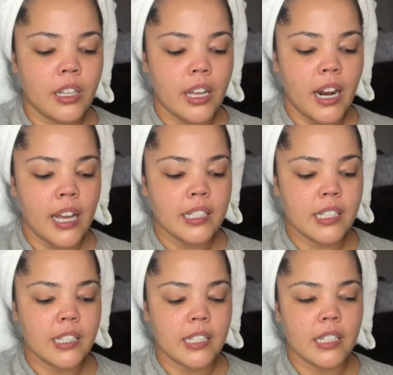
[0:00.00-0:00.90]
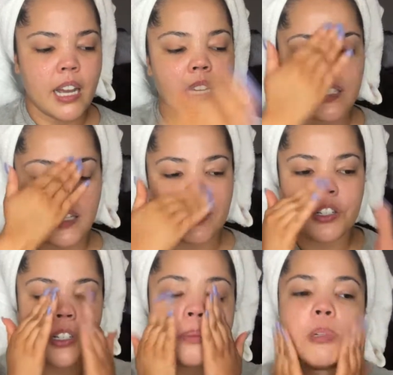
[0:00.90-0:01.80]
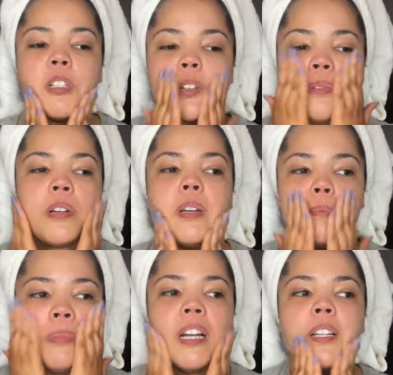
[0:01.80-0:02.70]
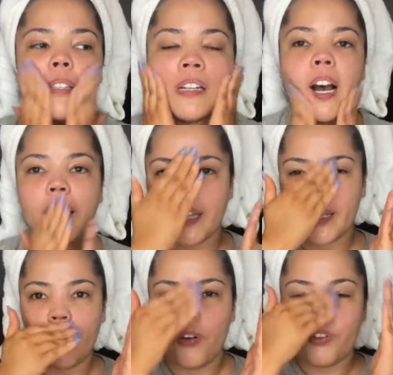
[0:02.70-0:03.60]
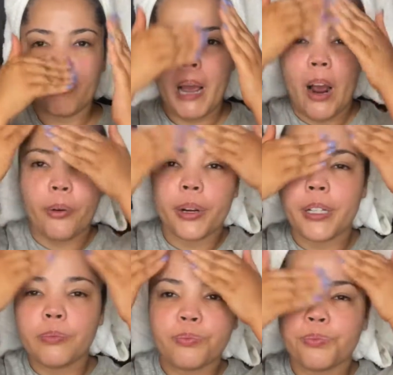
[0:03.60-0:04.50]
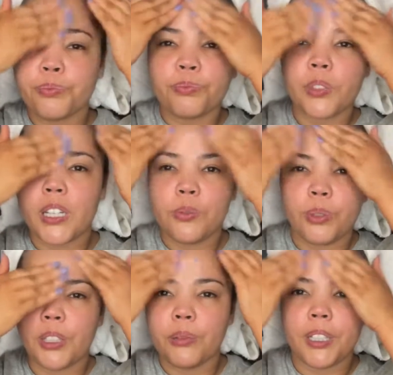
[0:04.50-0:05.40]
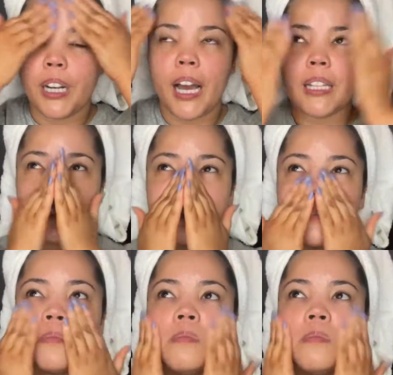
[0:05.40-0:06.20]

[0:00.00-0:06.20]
It has this nice like shimmer to it, but it's not like overpowering. It's really, really nice.